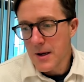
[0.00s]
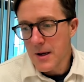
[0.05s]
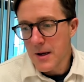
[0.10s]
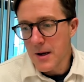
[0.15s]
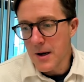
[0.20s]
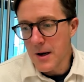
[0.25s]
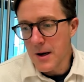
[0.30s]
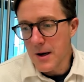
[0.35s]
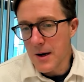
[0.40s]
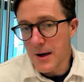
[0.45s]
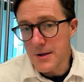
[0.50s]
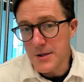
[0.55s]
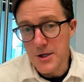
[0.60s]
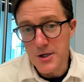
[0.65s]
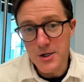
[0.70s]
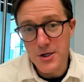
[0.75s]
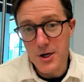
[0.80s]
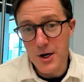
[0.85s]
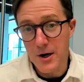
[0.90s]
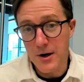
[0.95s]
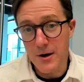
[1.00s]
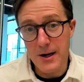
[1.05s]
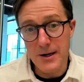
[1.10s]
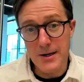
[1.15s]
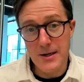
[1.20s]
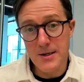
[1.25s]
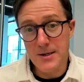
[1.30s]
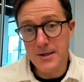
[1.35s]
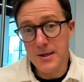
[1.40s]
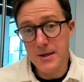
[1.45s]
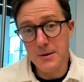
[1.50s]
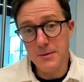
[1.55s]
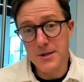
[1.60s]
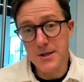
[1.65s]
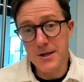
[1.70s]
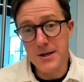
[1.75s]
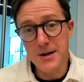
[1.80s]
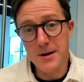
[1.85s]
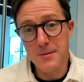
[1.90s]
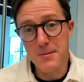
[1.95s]
uh, and just share ideas that he was
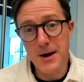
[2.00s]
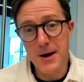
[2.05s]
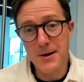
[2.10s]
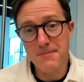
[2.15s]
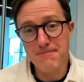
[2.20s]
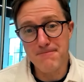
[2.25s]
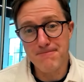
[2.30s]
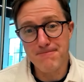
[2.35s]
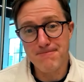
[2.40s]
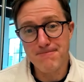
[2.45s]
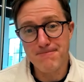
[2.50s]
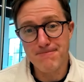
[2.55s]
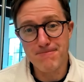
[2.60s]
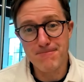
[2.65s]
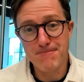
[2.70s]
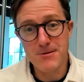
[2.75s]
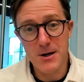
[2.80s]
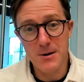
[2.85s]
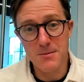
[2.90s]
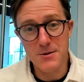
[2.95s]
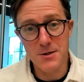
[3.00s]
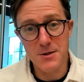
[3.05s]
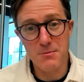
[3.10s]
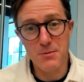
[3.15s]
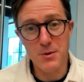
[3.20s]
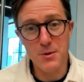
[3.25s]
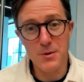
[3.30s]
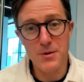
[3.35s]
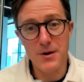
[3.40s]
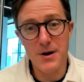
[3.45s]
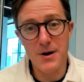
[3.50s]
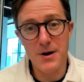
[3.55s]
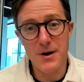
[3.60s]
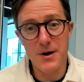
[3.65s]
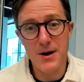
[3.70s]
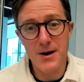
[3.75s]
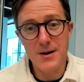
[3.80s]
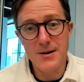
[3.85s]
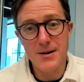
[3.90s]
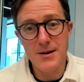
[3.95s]
thinking about to help spur thought,
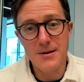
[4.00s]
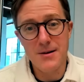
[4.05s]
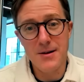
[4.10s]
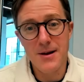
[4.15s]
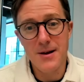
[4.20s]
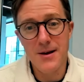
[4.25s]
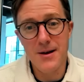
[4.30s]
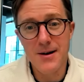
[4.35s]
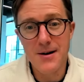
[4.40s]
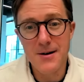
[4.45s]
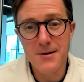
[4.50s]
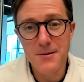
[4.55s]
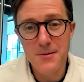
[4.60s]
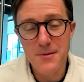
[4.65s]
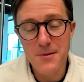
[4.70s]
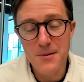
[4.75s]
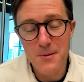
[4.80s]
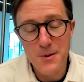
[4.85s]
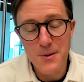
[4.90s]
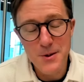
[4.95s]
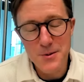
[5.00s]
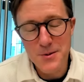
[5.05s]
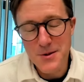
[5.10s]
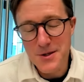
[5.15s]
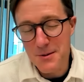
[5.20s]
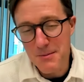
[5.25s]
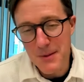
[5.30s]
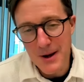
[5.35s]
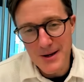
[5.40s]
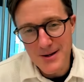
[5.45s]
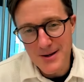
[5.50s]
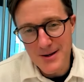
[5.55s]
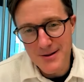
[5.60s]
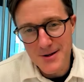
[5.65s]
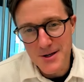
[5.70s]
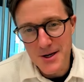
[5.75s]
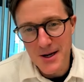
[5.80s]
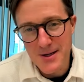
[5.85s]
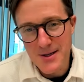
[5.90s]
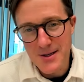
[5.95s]
and um, which was amazing.
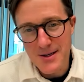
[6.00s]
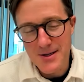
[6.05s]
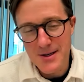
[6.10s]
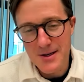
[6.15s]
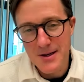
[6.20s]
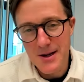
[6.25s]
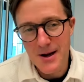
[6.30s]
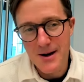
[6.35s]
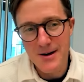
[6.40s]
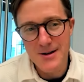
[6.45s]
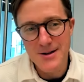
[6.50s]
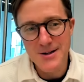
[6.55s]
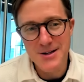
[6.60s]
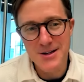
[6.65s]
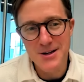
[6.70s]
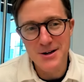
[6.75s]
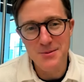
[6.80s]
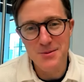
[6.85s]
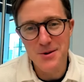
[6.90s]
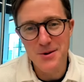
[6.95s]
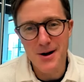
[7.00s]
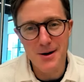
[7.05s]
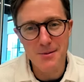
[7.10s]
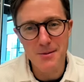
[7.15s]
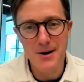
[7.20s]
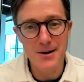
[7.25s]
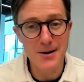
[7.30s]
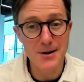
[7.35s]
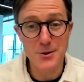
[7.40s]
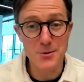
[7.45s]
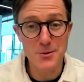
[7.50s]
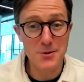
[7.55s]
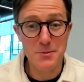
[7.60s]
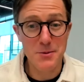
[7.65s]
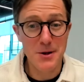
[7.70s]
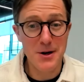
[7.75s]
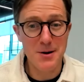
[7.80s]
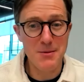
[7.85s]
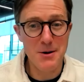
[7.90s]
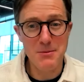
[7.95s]
The chance to sit down and just hear him talk about, here's what's
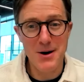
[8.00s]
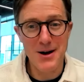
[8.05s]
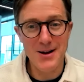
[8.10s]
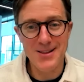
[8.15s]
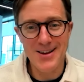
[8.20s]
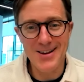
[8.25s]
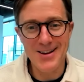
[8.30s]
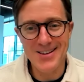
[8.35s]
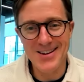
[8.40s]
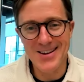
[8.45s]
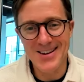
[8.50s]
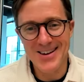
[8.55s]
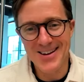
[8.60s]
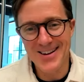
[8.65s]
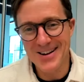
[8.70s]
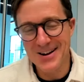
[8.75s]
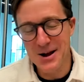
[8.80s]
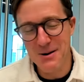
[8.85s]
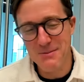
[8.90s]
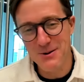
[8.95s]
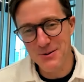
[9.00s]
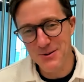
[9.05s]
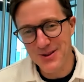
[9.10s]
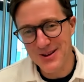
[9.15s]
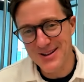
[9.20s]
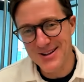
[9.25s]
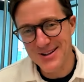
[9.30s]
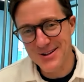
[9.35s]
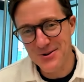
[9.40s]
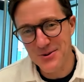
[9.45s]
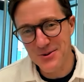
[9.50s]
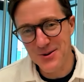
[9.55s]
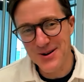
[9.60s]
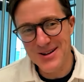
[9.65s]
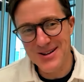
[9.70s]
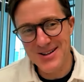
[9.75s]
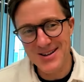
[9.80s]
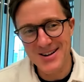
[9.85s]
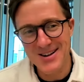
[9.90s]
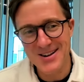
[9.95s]
been on my mind lately, coming with these
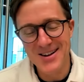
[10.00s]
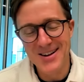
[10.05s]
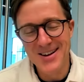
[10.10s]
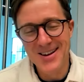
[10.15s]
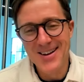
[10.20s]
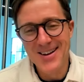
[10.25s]
stories and